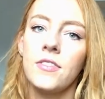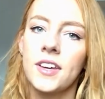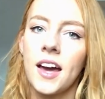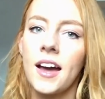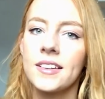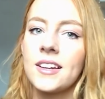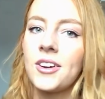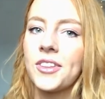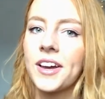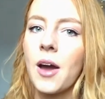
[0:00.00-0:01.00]
you can tell
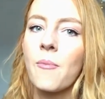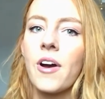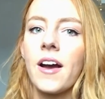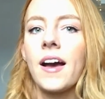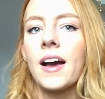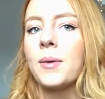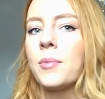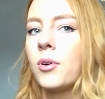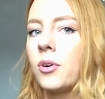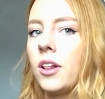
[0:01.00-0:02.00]
on the camera, I'm
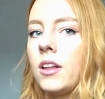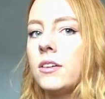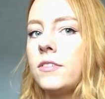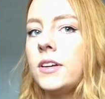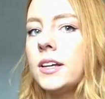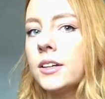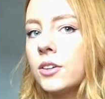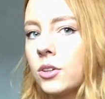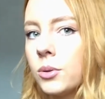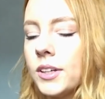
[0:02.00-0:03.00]
all lovely and
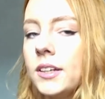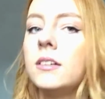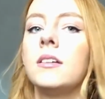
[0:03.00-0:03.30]
glowy.